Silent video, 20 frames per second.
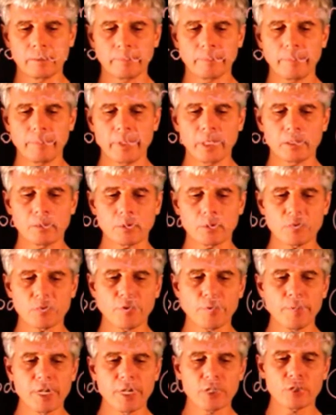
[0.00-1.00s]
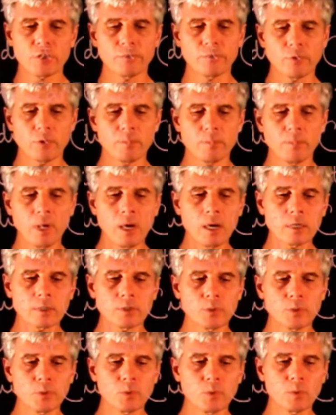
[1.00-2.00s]
be a transformation from
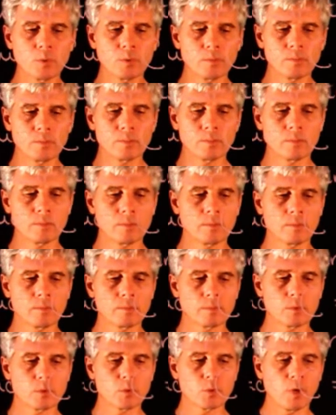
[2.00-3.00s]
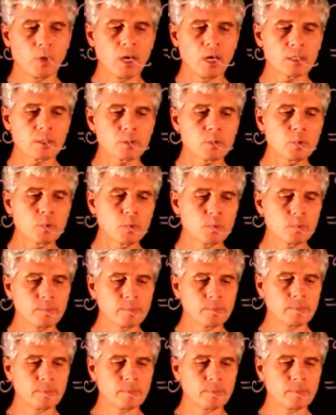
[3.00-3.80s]
R2 to R2